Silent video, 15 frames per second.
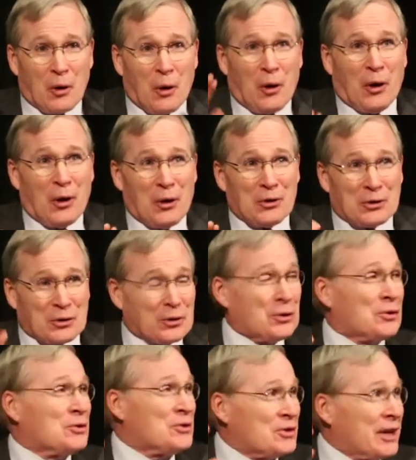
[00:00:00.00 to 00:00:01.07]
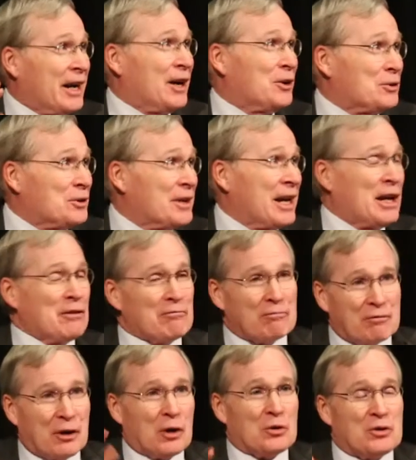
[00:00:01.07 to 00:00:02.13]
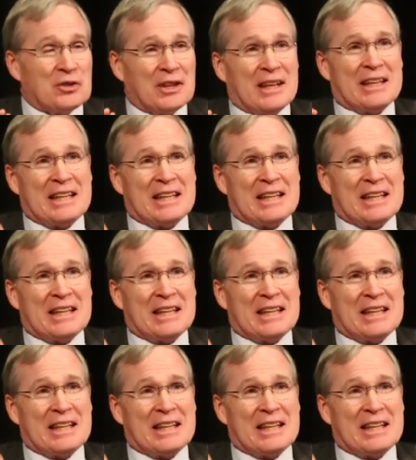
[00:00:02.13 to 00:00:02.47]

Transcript: all turns out and votes